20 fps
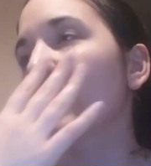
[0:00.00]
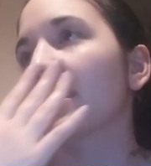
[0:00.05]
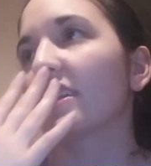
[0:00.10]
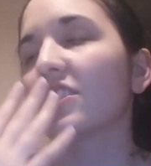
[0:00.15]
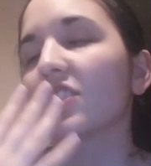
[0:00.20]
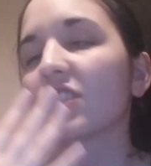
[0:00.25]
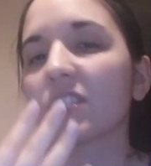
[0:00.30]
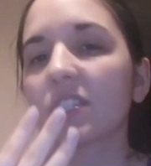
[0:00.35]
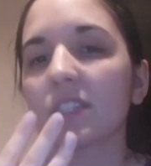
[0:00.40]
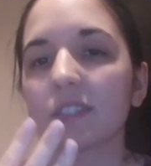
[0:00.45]
of
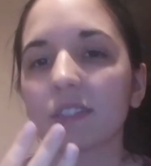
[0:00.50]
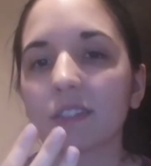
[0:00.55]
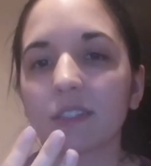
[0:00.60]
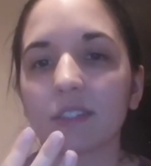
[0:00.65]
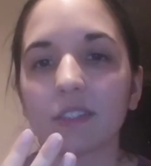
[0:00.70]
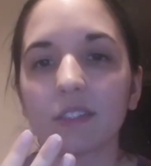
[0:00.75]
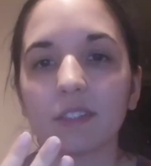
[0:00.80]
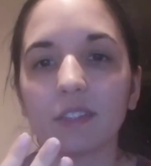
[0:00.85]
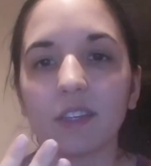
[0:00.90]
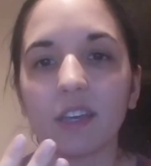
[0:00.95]
just
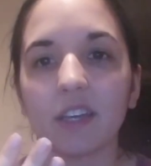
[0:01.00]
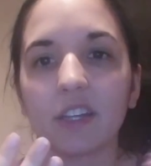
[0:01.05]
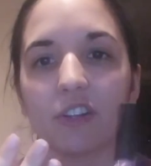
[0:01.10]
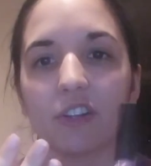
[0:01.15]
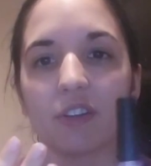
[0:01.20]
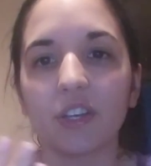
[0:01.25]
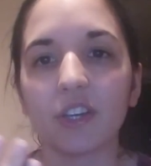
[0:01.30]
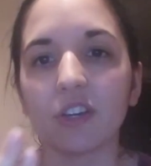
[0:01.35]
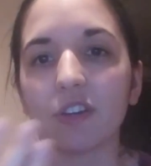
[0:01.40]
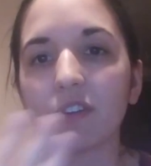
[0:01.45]
I
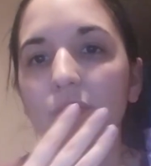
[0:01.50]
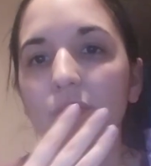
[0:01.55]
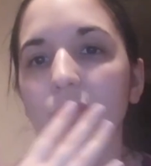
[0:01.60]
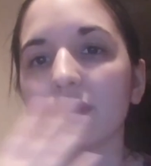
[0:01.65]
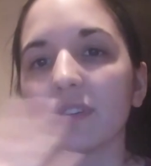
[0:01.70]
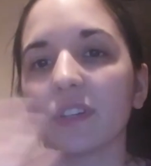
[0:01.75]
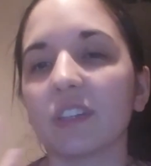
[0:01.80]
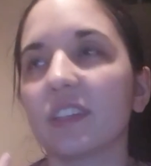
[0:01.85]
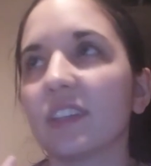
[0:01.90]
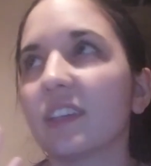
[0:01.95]
don't know.